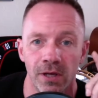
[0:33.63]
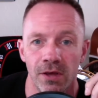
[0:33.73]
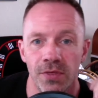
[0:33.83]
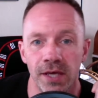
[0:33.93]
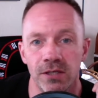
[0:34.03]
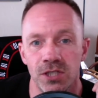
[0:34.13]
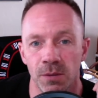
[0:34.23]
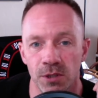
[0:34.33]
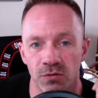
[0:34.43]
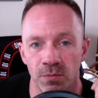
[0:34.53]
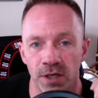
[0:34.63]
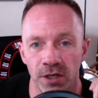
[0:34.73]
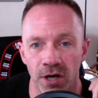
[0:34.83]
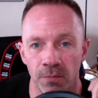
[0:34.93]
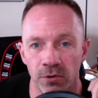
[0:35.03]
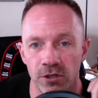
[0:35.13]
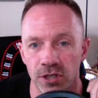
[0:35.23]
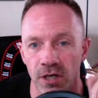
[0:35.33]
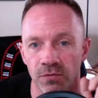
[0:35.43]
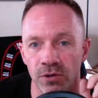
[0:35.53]
Thank you so much for being here. I appreciate
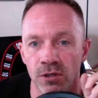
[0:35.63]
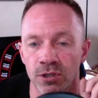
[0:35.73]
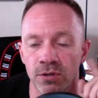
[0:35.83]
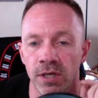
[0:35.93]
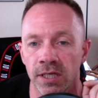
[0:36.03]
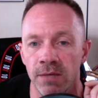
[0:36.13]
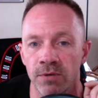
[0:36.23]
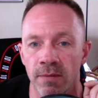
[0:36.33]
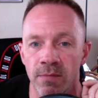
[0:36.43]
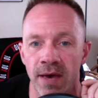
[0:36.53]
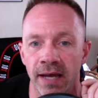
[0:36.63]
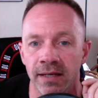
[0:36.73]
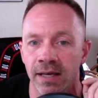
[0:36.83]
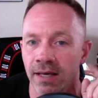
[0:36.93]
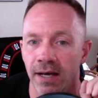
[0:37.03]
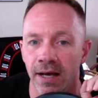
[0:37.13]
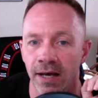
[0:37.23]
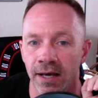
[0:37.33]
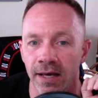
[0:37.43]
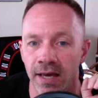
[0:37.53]
it. For those of you that keep coming back,
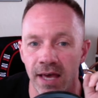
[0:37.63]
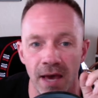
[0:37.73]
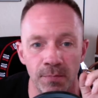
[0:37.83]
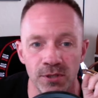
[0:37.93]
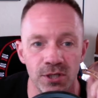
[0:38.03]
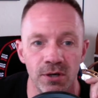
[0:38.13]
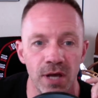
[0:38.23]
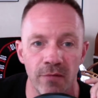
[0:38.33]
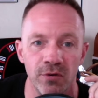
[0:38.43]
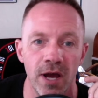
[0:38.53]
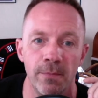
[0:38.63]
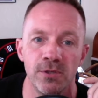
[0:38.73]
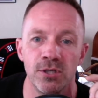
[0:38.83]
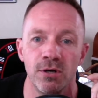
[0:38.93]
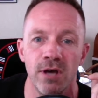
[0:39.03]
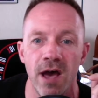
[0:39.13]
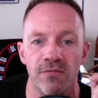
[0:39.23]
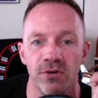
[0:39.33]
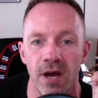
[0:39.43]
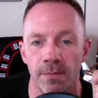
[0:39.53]
uh, episode after episode
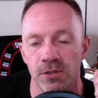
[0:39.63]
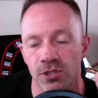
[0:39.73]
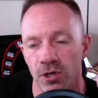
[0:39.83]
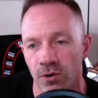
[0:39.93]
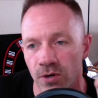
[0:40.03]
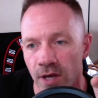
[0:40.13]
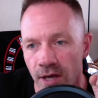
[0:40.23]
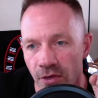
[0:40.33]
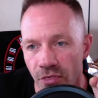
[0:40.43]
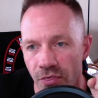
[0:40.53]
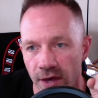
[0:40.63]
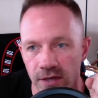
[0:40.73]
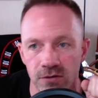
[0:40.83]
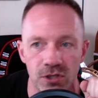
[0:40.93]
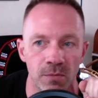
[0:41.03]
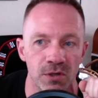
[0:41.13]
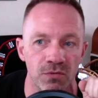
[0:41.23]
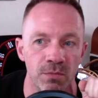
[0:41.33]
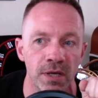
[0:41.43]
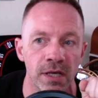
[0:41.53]
after episode, thank you so much for
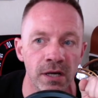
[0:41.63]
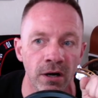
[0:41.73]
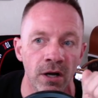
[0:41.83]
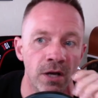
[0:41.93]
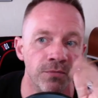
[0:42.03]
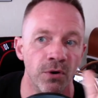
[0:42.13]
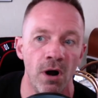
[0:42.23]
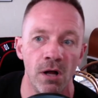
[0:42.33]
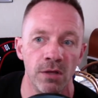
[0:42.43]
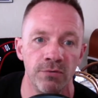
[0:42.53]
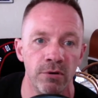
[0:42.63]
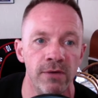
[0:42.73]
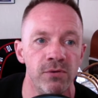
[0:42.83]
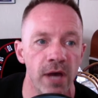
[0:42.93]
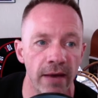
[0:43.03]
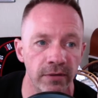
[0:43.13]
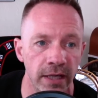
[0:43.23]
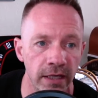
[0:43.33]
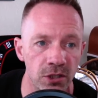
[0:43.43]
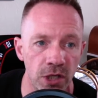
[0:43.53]
being here for all of you. If you haven't
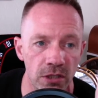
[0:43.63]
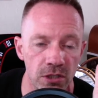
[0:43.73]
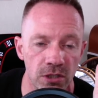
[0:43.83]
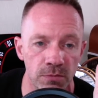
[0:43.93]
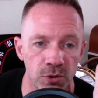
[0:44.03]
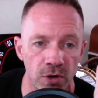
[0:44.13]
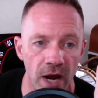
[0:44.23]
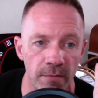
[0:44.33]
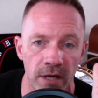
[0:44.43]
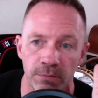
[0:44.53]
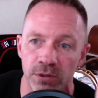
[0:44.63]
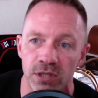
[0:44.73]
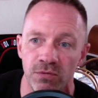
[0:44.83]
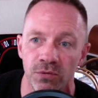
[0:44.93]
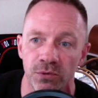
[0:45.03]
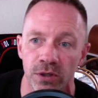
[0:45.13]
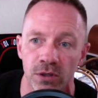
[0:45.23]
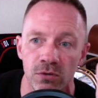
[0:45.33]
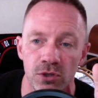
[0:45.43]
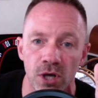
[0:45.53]
had a chance to subscribe yet, please feel free to
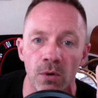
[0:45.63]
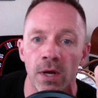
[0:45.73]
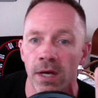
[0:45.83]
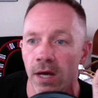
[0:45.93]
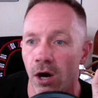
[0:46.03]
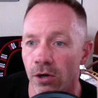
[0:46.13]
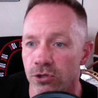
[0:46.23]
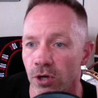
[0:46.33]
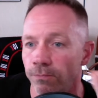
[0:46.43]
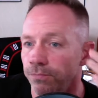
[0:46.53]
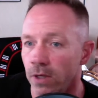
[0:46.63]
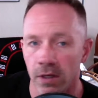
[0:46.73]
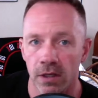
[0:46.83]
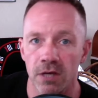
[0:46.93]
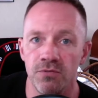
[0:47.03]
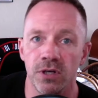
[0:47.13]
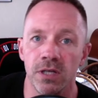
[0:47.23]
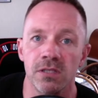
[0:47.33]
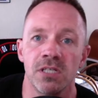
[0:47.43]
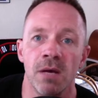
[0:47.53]
do so. Also, if you're
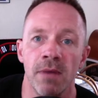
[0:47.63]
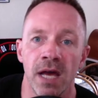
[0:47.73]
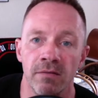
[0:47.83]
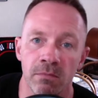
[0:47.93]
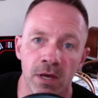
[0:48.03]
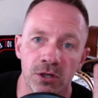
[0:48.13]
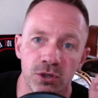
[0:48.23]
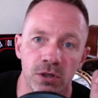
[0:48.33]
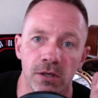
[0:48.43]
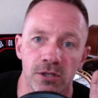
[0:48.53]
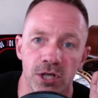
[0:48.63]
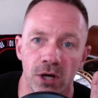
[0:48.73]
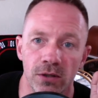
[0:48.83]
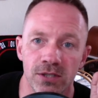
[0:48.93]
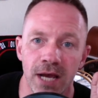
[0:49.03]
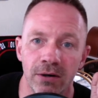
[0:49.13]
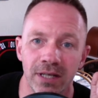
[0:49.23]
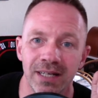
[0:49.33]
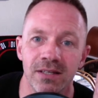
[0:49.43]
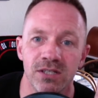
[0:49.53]
getting something out of it, make sure that you're sharing this out
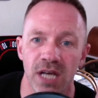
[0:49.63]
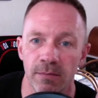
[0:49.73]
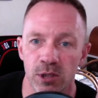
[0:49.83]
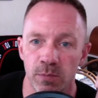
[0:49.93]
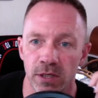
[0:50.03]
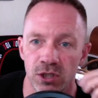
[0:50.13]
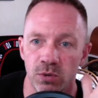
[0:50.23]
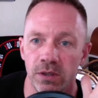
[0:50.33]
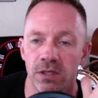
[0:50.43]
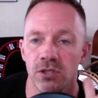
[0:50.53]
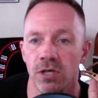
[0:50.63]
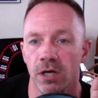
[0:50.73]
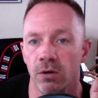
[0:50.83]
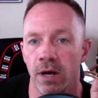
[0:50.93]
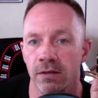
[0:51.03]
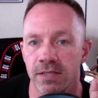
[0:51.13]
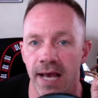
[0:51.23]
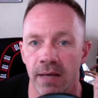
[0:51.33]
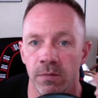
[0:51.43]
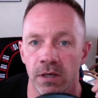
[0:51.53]
into the cyberspace. Tweet this sucker out,
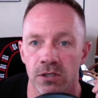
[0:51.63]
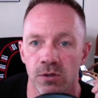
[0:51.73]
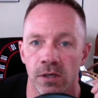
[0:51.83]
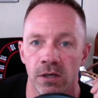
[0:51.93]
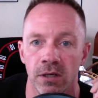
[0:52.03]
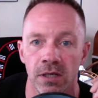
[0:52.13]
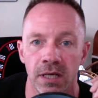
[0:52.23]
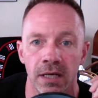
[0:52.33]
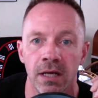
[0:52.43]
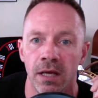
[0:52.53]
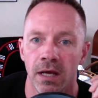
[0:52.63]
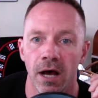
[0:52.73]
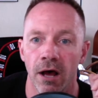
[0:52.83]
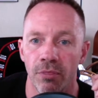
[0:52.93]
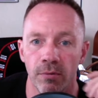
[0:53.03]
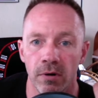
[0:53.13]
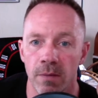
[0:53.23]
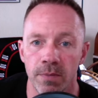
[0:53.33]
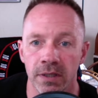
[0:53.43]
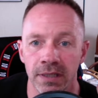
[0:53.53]
tag me in it so I know you did. Uh, throw it
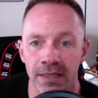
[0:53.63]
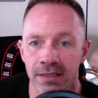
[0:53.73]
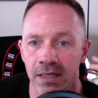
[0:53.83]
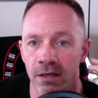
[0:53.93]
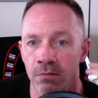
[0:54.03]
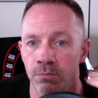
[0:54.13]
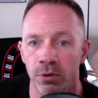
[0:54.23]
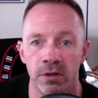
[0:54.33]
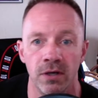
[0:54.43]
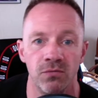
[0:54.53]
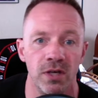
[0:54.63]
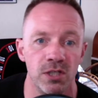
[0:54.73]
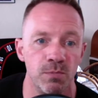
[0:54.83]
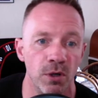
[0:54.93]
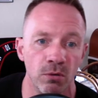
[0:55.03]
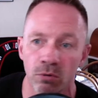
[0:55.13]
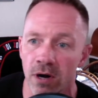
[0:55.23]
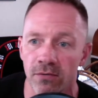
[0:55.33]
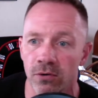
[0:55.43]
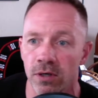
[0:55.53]
up on LinkedIn, put it on Facebook,
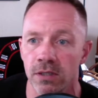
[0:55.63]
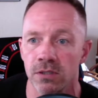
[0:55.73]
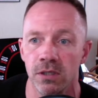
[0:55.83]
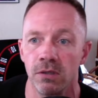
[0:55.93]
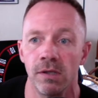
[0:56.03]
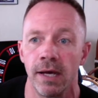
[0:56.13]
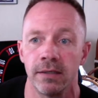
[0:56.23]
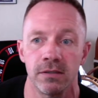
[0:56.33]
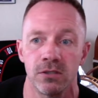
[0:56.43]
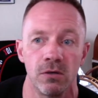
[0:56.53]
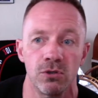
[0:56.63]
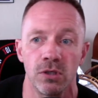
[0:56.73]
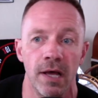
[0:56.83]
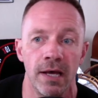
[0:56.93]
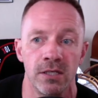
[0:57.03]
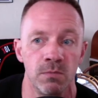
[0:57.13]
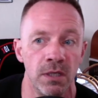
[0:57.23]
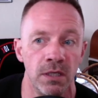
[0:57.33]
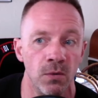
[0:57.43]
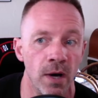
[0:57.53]
wherever it is that you like to socialize,
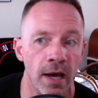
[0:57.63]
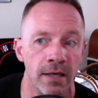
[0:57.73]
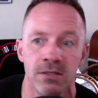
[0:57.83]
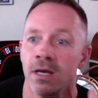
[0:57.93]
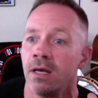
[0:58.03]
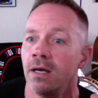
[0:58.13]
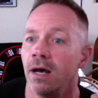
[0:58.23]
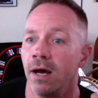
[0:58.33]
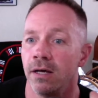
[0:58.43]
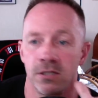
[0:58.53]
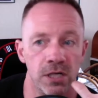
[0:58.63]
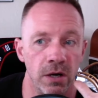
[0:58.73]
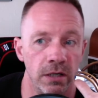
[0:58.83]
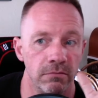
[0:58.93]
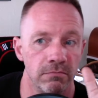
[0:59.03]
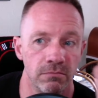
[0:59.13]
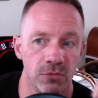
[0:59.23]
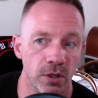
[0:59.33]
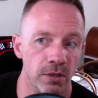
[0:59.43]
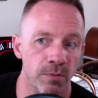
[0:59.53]
media wise. Uh, share it so
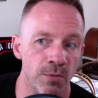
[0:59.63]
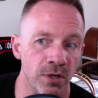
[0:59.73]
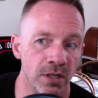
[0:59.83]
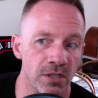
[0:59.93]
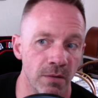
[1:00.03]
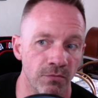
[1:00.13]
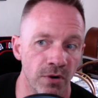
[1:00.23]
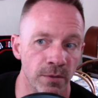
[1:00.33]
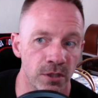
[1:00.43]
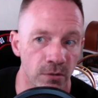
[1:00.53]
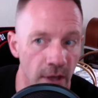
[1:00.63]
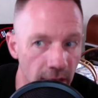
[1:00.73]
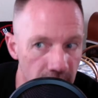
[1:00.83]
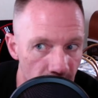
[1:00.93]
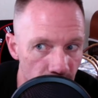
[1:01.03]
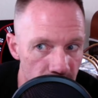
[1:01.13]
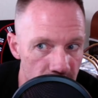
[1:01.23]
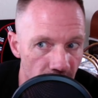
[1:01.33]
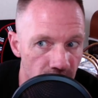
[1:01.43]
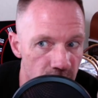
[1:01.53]
other people can get something from it too. And don't be
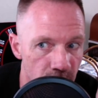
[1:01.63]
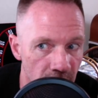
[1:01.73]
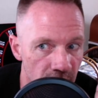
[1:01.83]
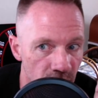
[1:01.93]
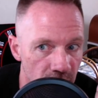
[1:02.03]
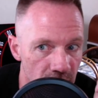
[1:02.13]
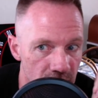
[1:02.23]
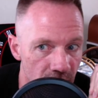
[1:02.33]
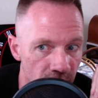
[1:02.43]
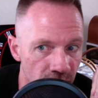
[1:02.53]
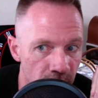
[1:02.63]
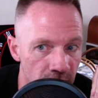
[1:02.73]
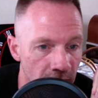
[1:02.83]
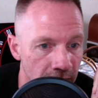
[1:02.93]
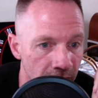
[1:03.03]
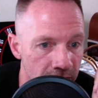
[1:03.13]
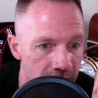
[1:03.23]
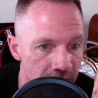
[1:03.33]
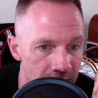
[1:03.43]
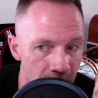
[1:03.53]
selfish. If you're getting something from it, I guarantee
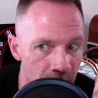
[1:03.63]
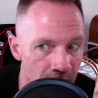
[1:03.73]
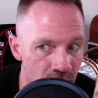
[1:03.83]
you somebody else